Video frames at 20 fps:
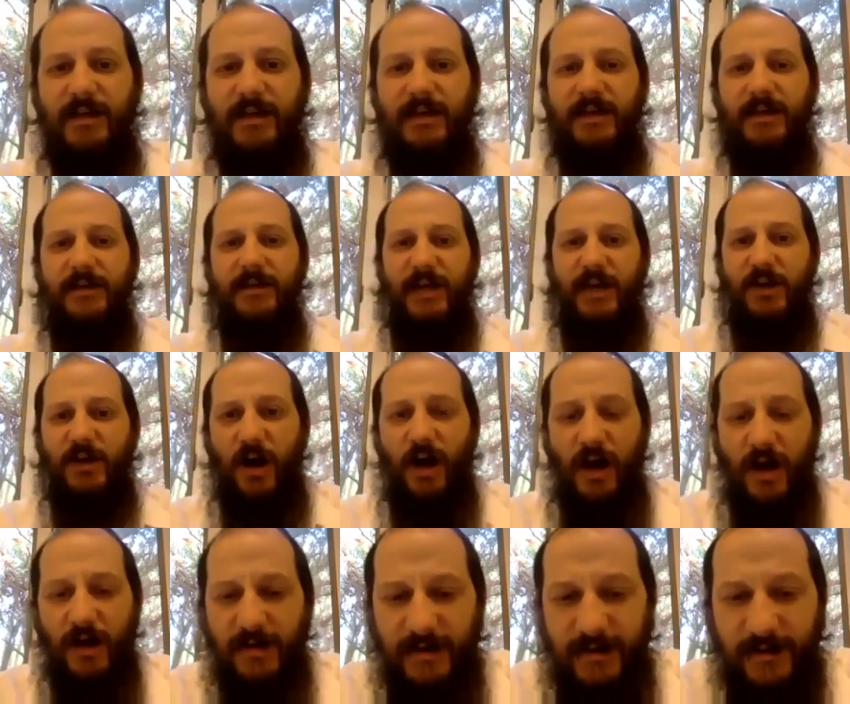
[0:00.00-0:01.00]
that
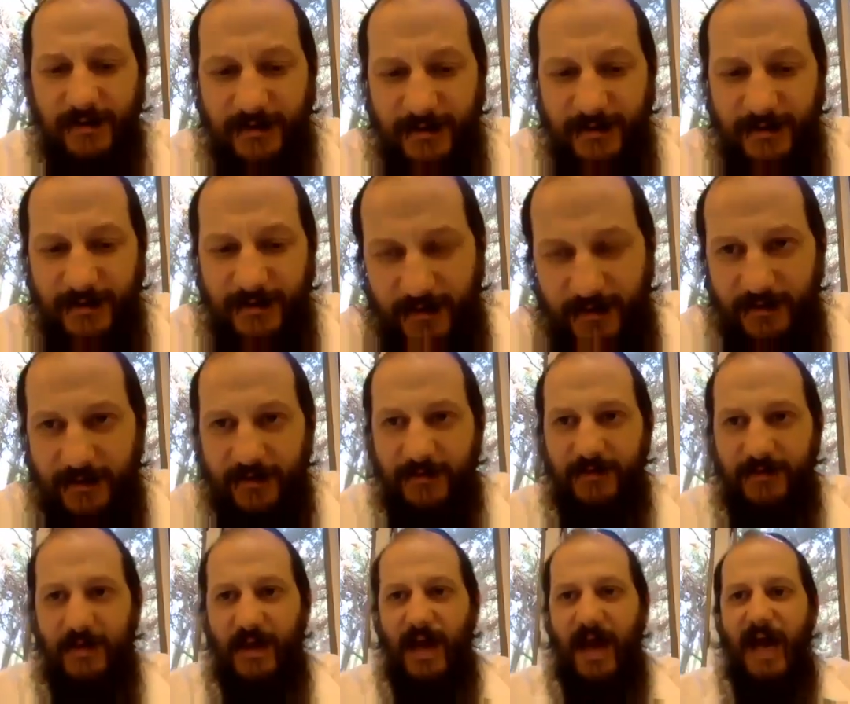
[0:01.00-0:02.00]
God
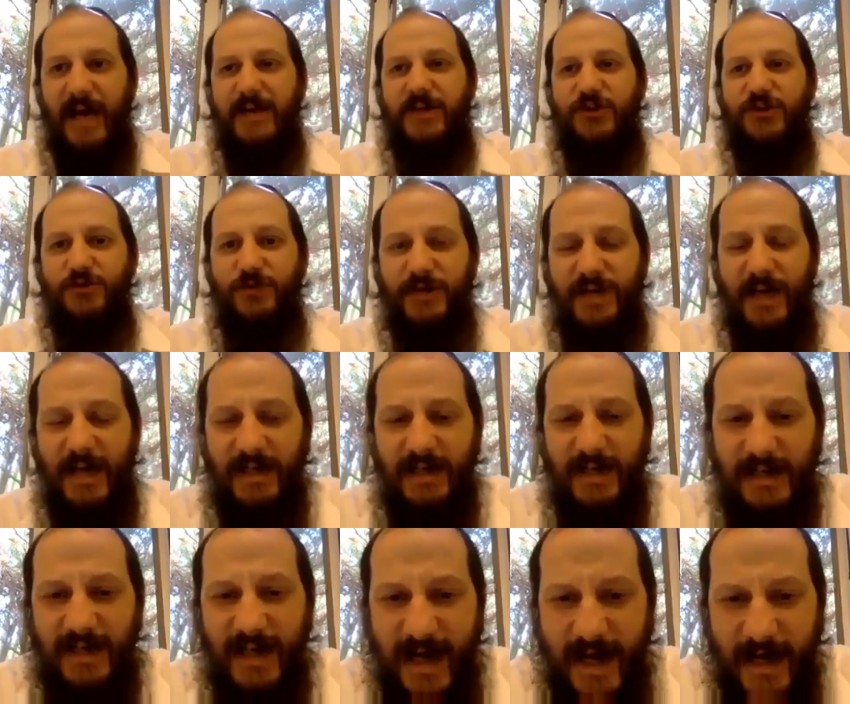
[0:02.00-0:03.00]
says, I
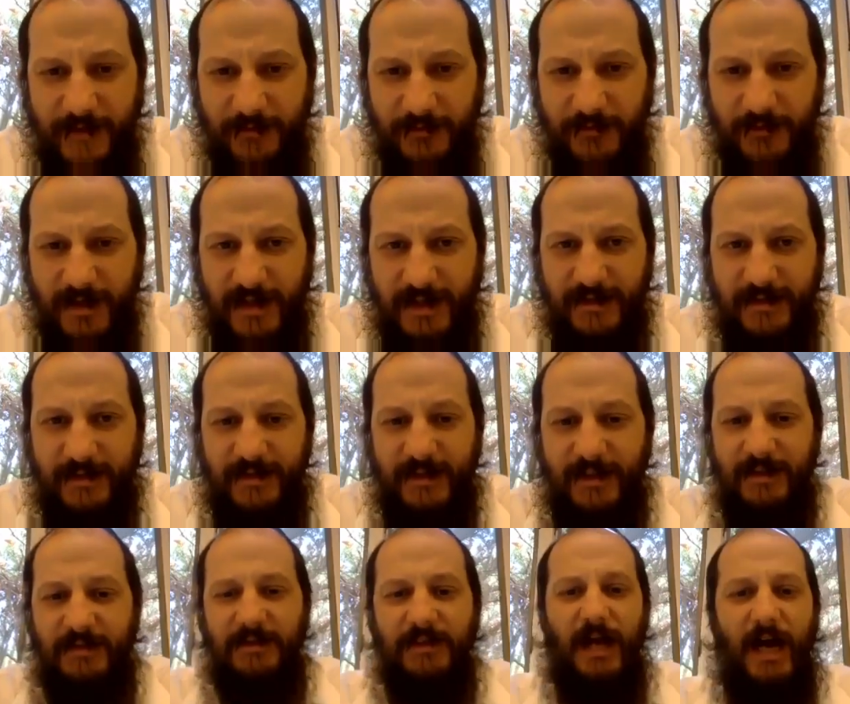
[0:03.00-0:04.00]
created every
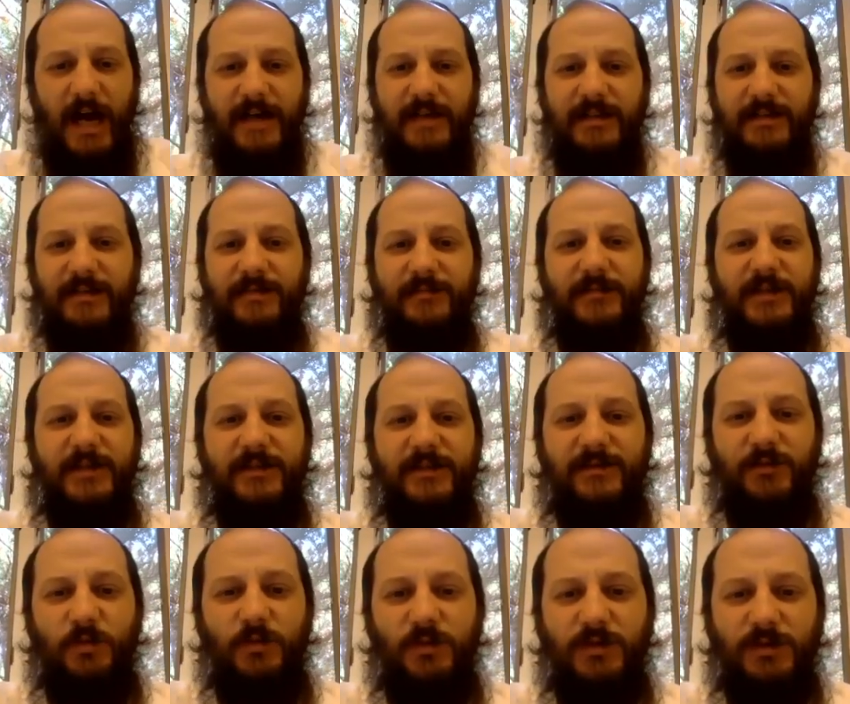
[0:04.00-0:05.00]
single item in
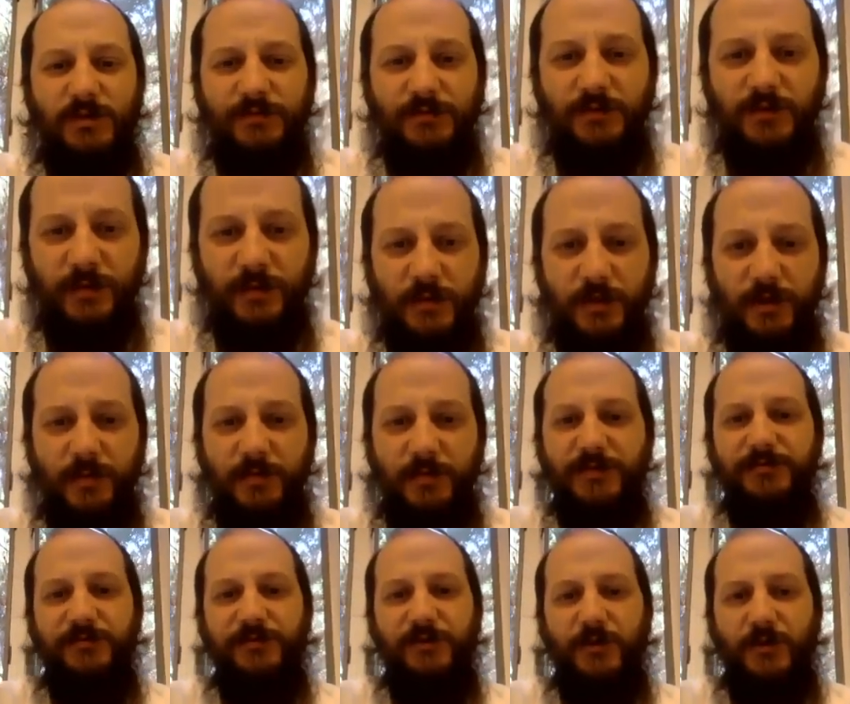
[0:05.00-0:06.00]
this world for a
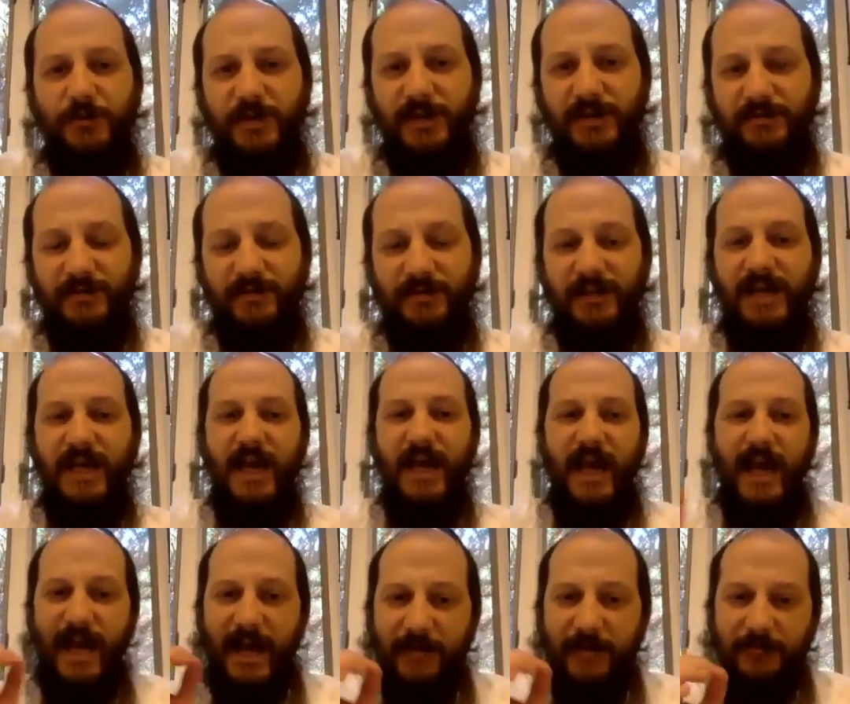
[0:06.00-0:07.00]
purpose, for a reason.
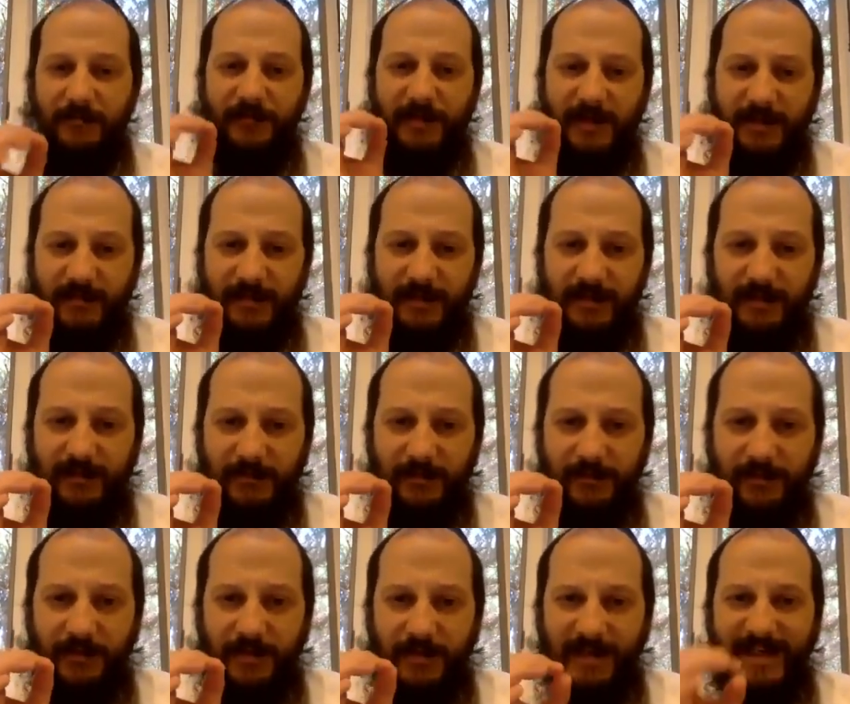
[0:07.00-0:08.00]
Every single
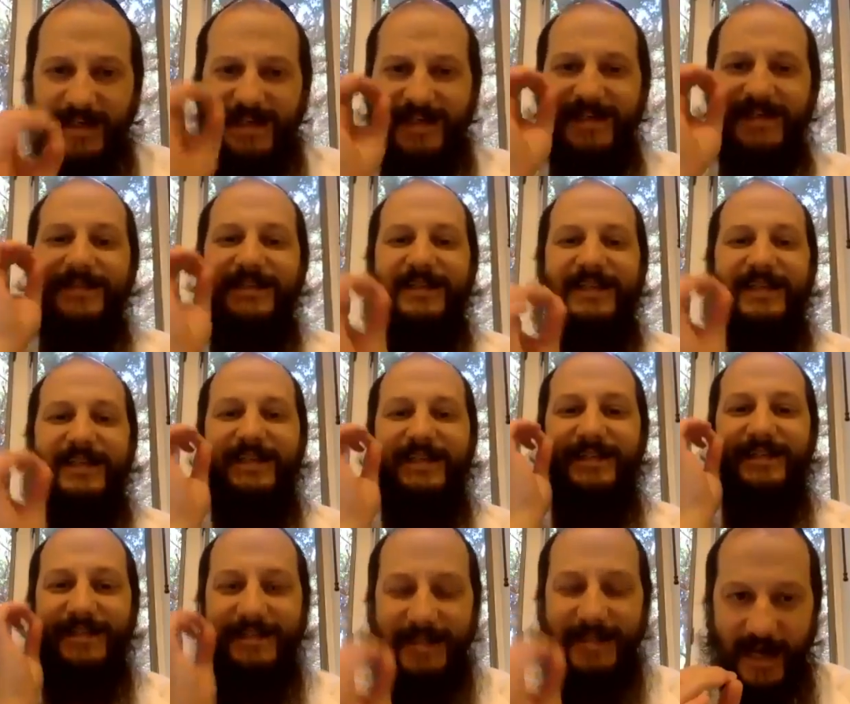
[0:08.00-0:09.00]
thing is
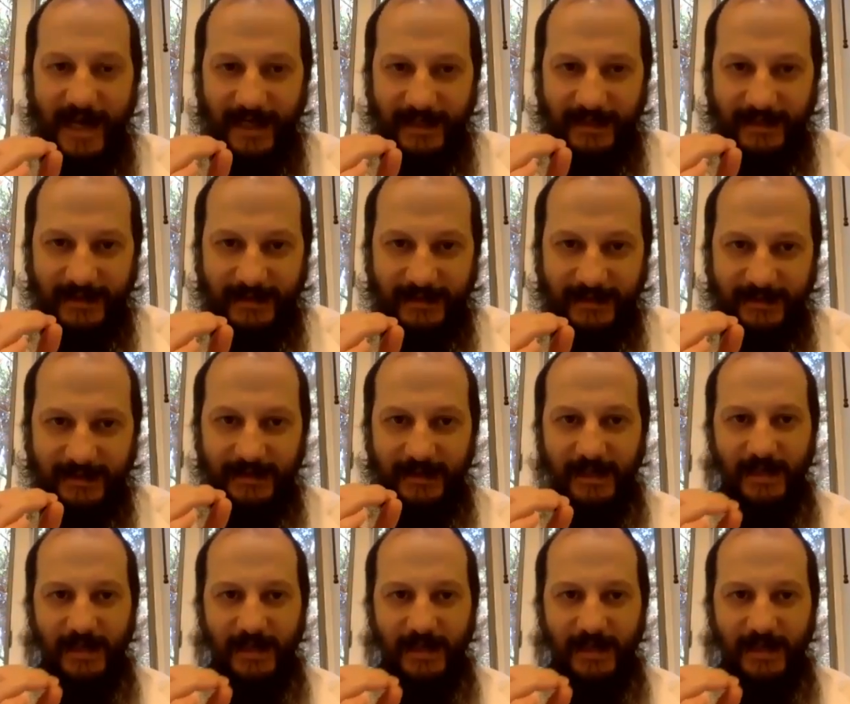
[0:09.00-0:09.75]
exact.